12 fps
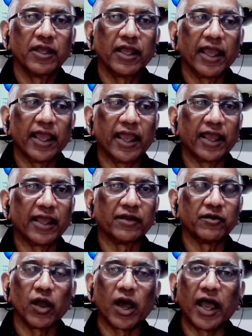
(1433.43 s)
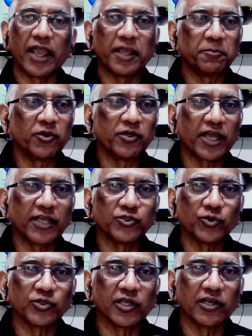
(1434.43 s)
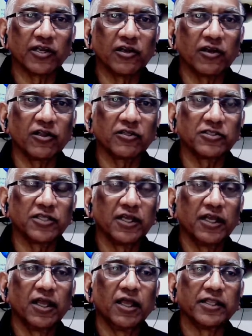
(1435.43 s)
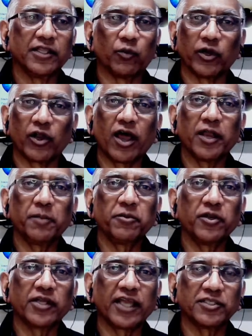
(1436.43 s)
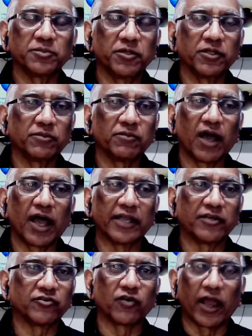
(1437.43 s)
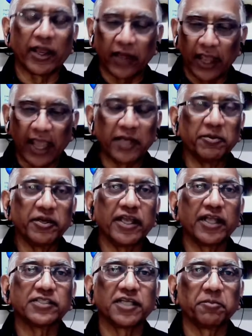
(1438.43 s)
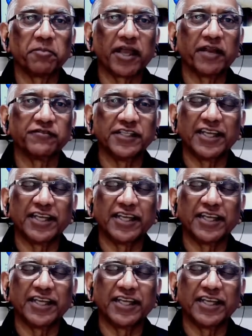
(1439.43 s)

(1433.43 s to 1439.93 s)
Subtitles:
And I hypnotized those little girls. They were not hypnotizable. I tried anybody else that might have seen